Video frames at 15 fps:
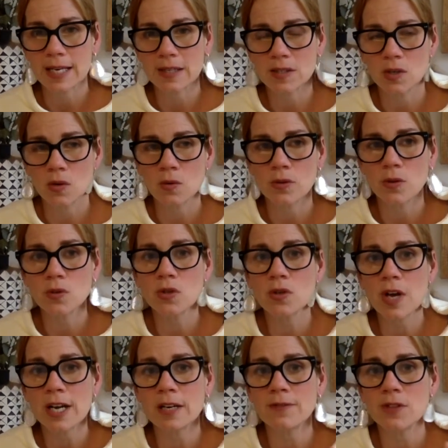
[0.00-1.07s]
So those are
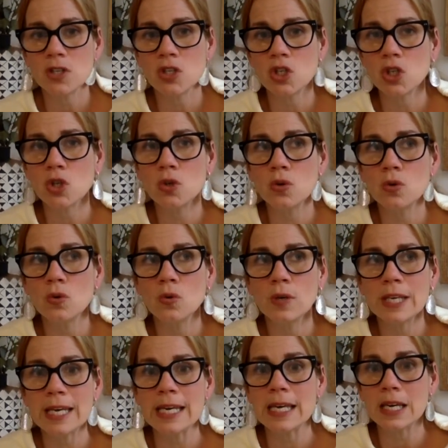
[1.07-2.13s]
kind of the two
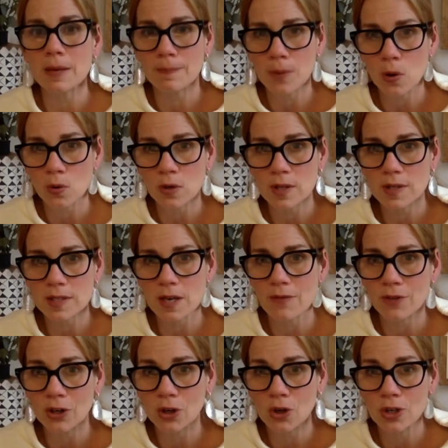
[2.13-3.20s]
key components of
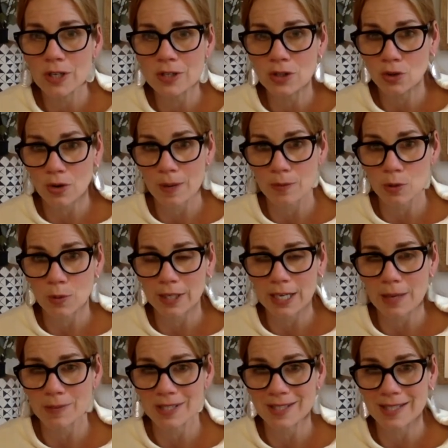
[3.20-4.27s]
a good script when it
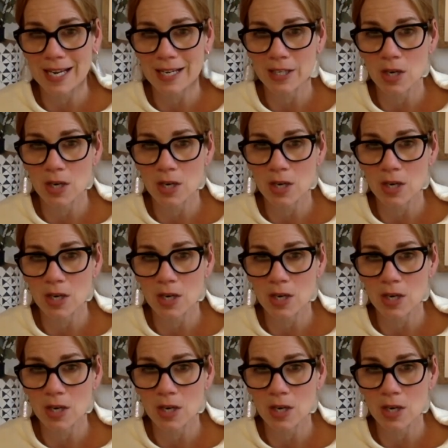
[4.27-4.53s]
comes to saying no.